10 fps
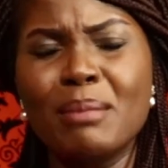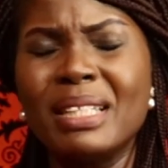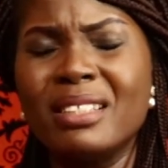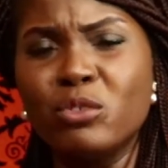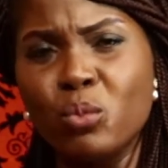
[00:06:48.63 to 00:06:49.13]
I
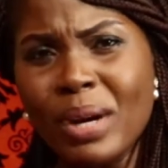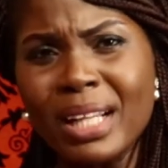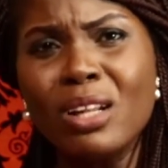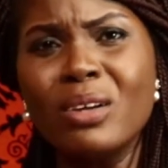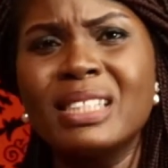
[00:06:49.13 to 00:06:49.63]
mean, this
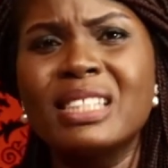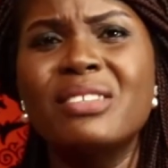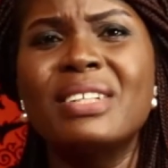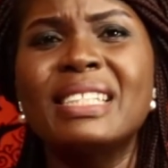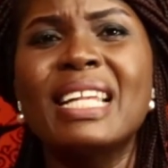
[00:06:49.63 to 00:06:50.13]
weight loss
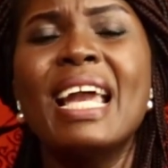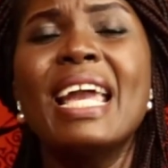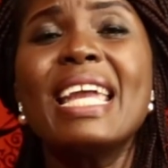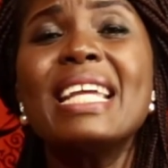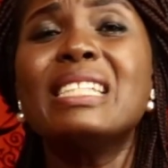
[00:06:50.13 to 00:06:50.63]
series
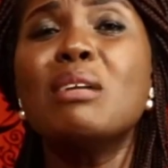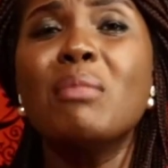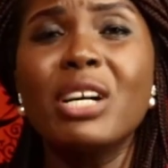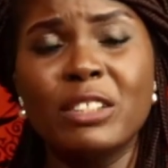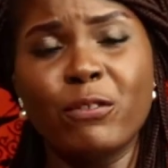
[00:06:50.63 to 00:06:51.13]
is a
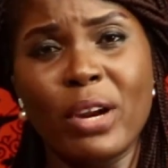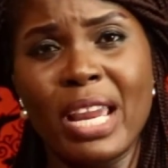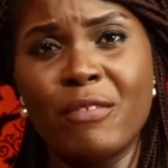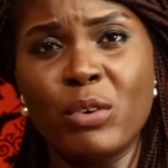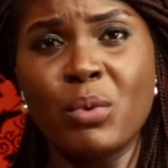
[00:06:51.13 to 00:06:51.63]
must for
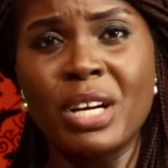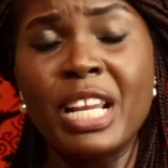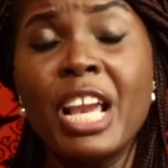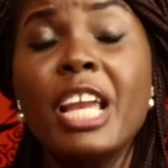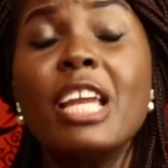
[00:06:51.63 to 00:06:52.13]
everyone,